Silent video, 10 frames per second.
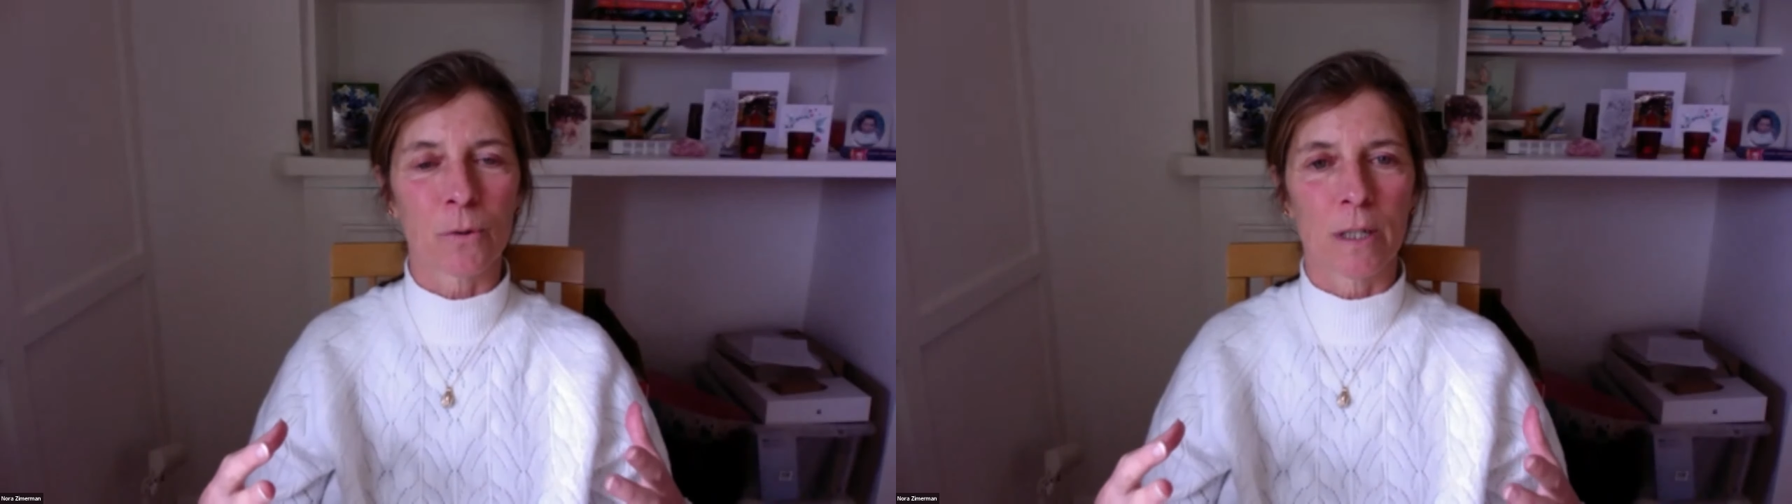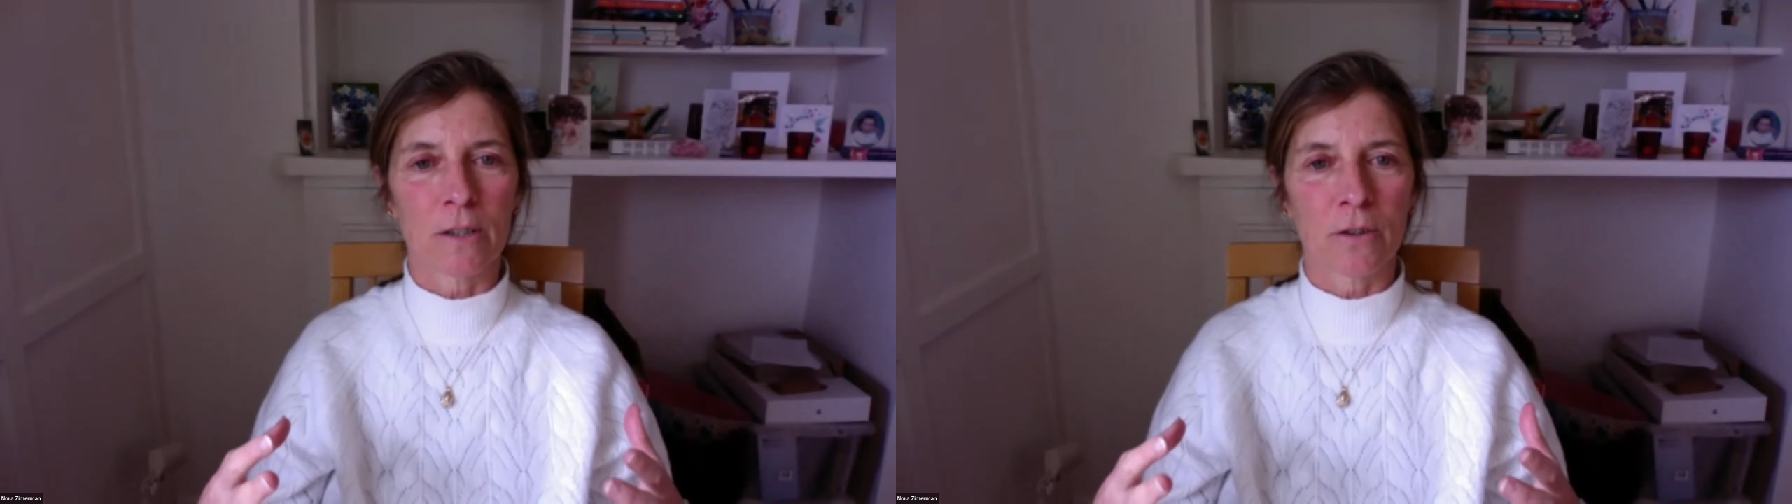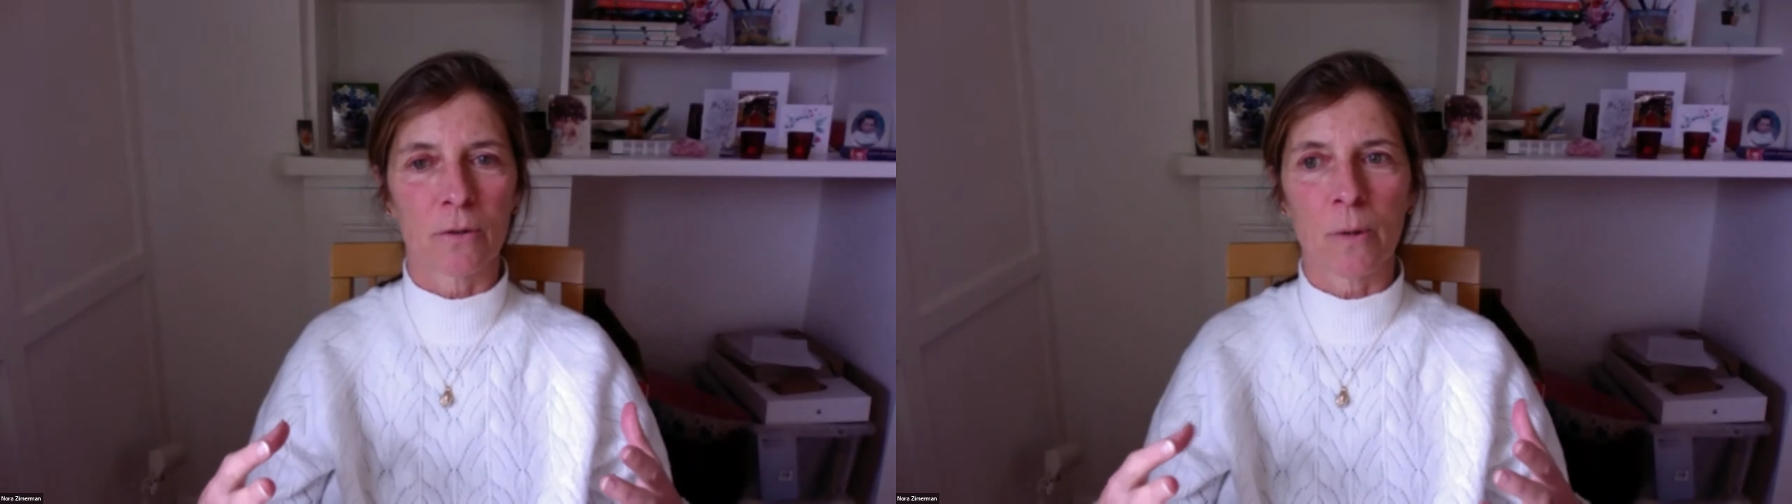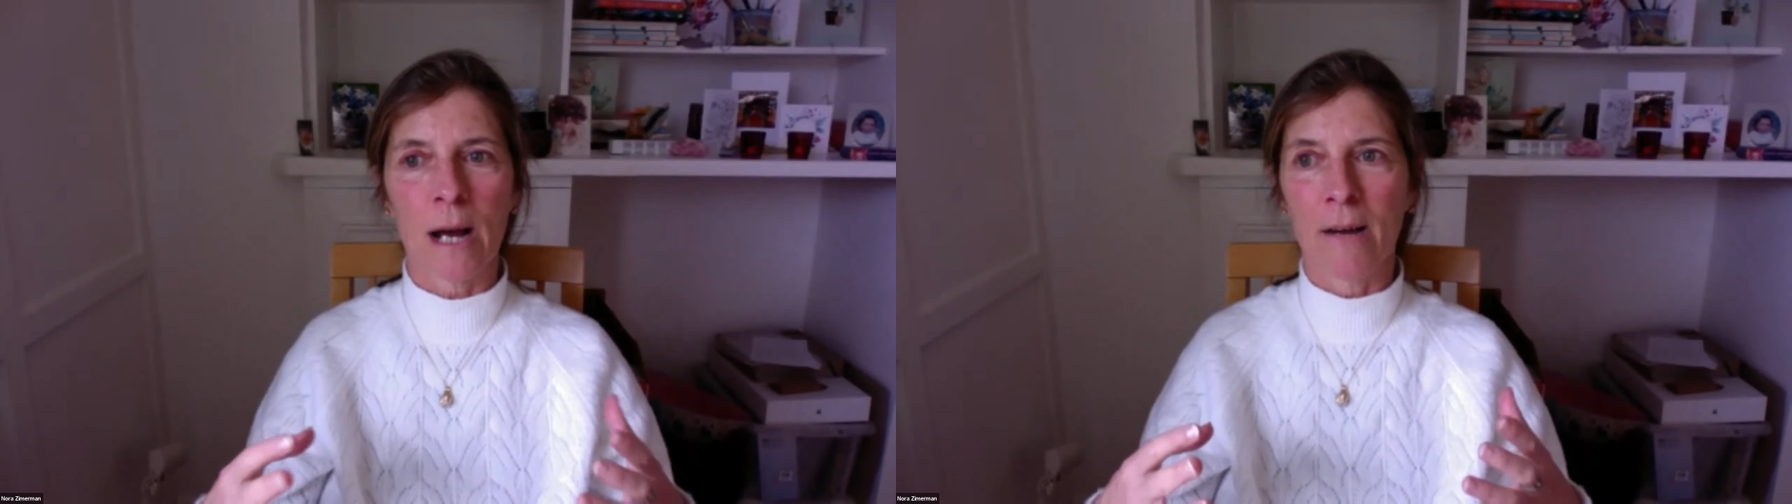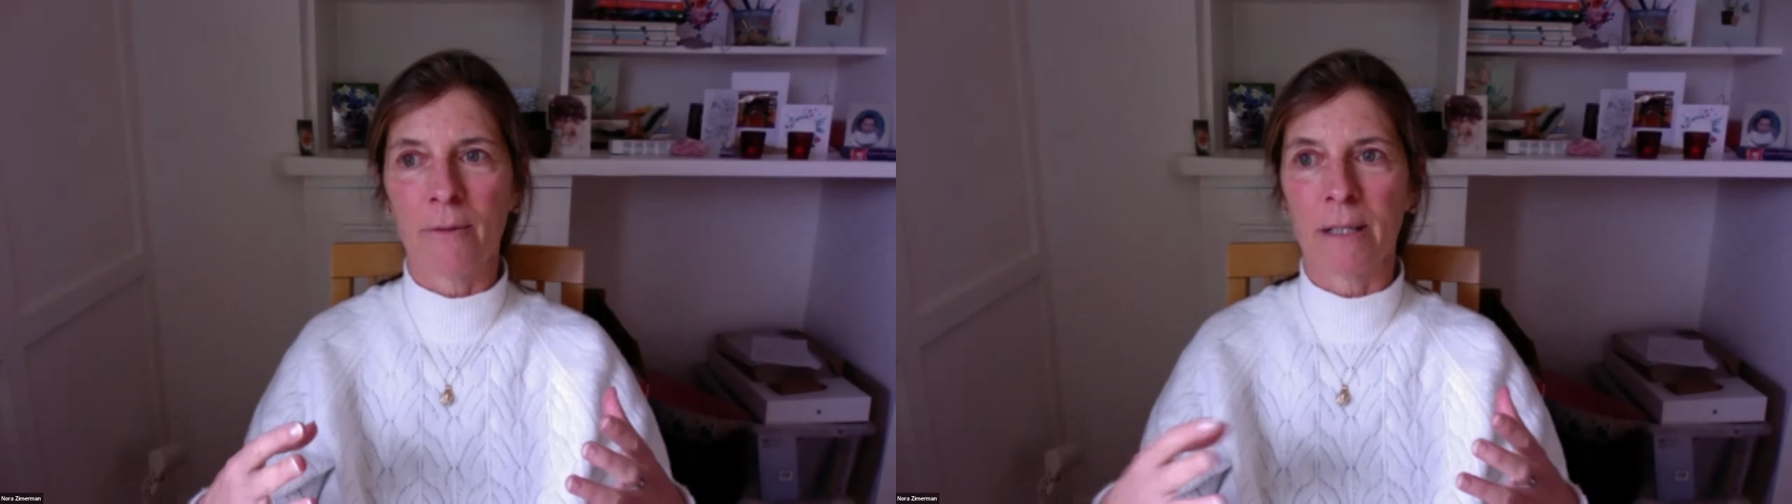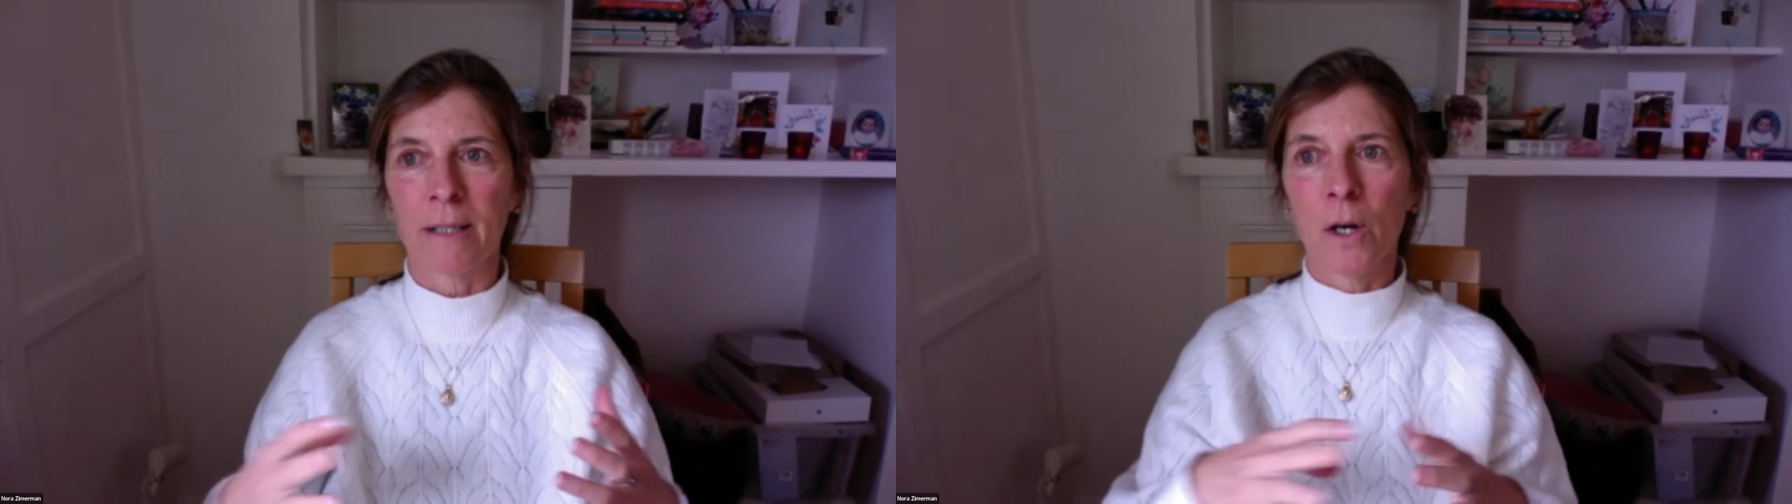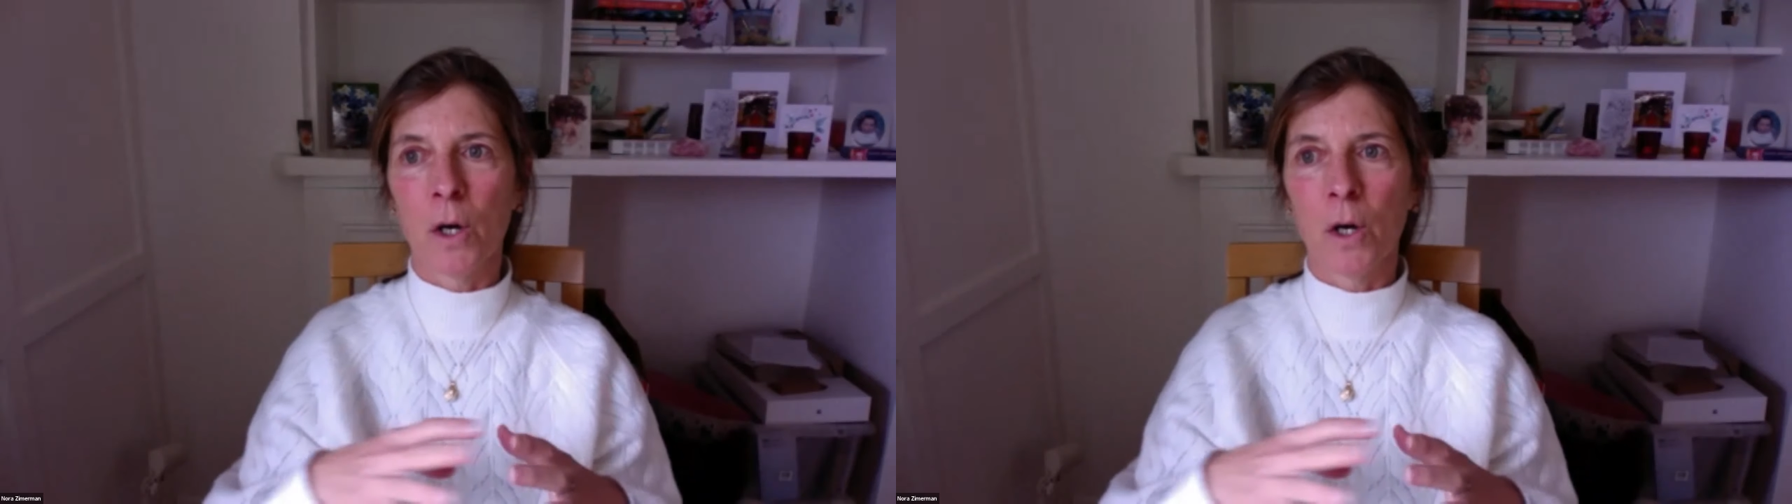to action to have, and